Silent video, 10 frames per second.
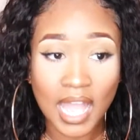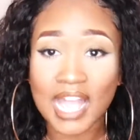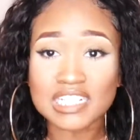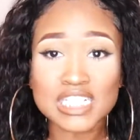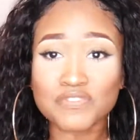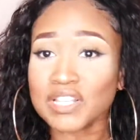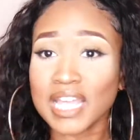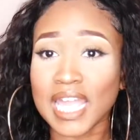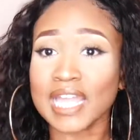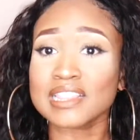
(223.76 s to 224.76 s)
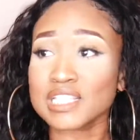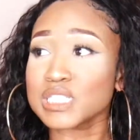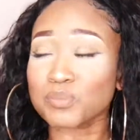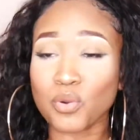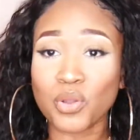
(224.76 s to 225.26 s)
I just feel like at
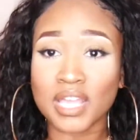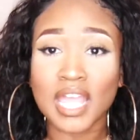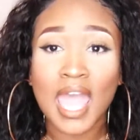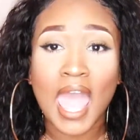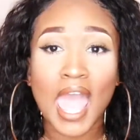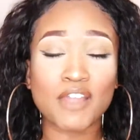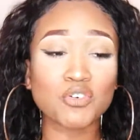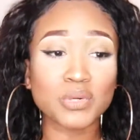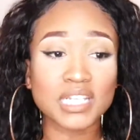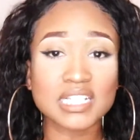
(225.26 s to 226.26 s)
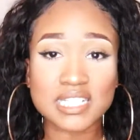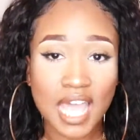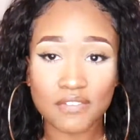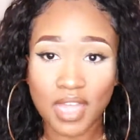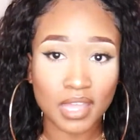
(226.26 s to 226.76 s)
this point, everyone needs to
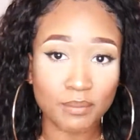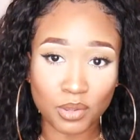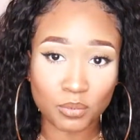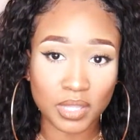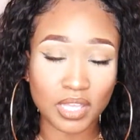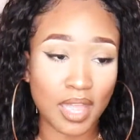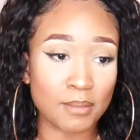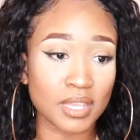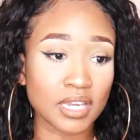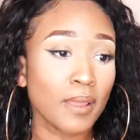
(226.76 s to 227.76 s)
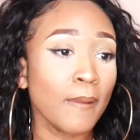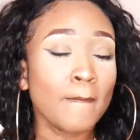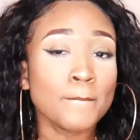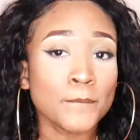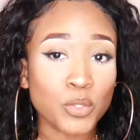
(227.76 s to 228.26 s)
have a headband wig. I mean,
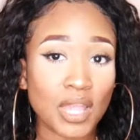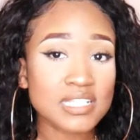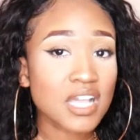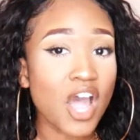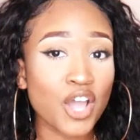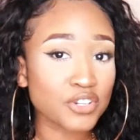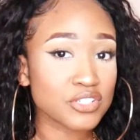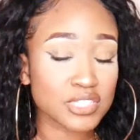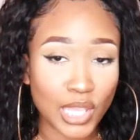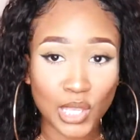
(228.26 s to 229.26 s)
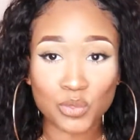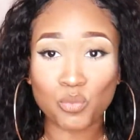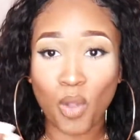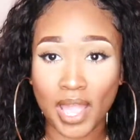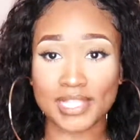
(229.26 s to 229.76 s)
you guys can understand
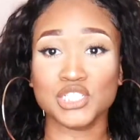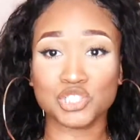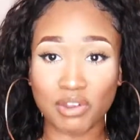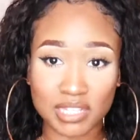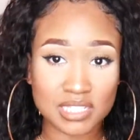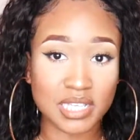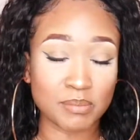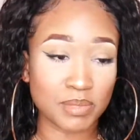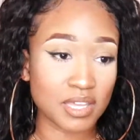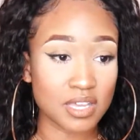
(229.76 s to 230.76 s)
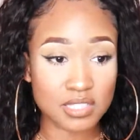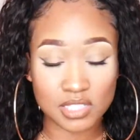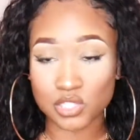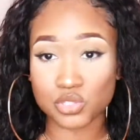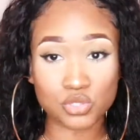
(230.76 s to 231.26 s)
why it's trending, because
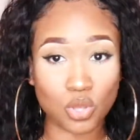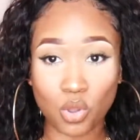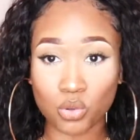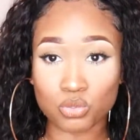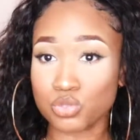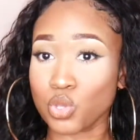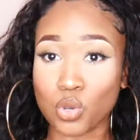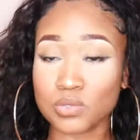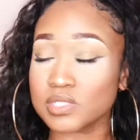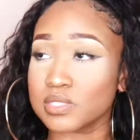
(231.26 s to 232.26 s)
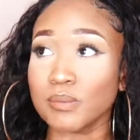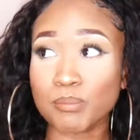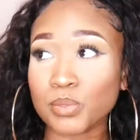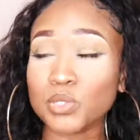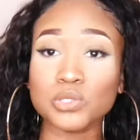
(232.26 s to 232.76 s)
it's so, so
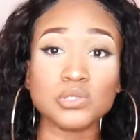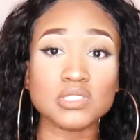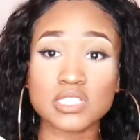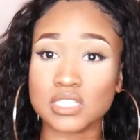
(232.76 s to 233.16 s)
simple